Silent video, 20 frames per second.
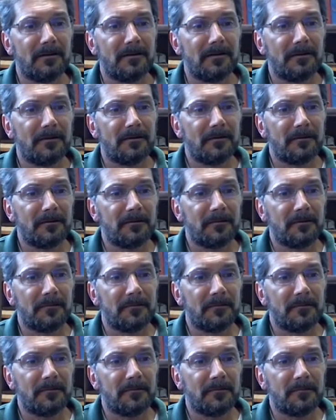
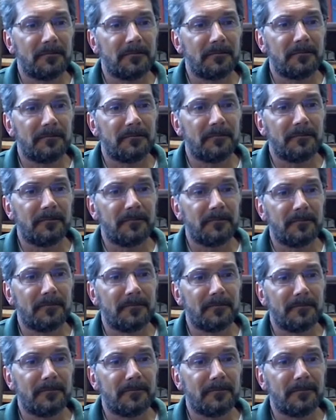
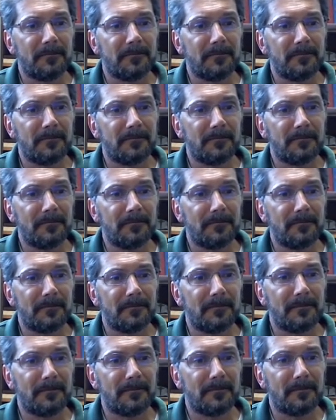
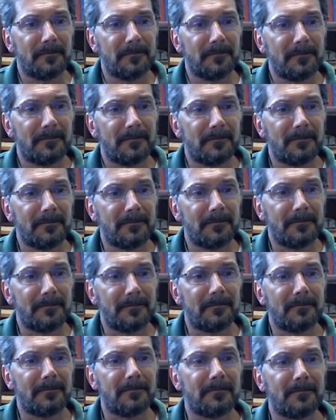
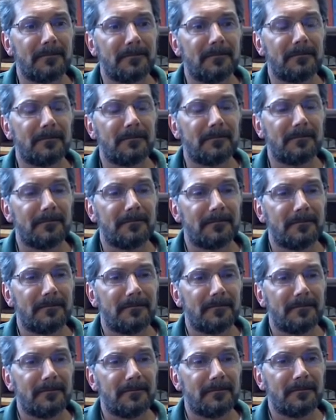
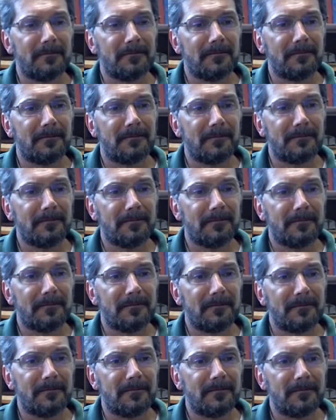
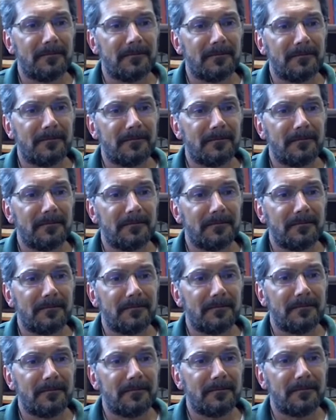
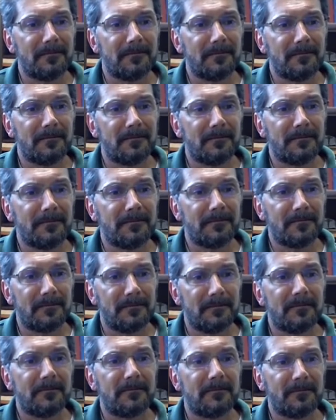[no speech]